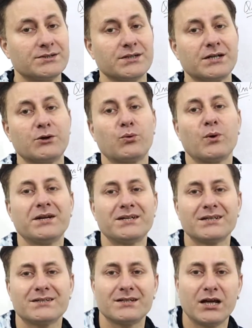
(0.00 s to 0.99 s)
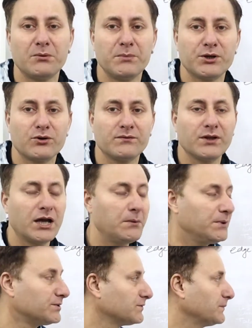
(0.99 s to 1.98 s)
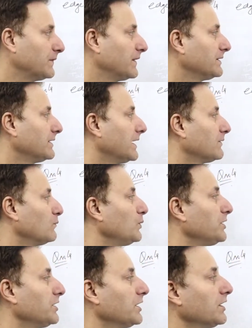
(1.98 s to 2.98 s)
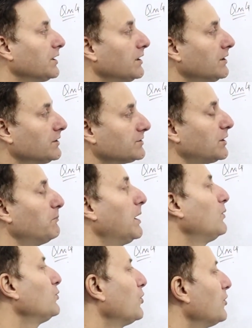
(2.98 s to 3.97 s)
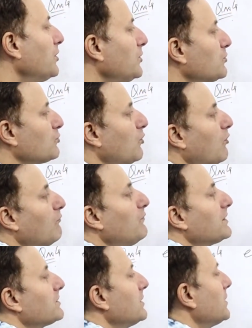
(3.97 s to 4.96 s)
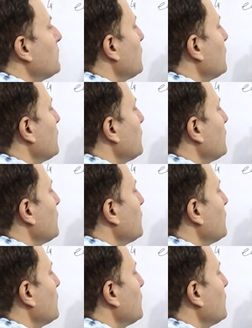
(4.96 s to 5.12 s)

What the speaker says: the greatest diameter of the hemisphere that we can surmount on it. So obviously it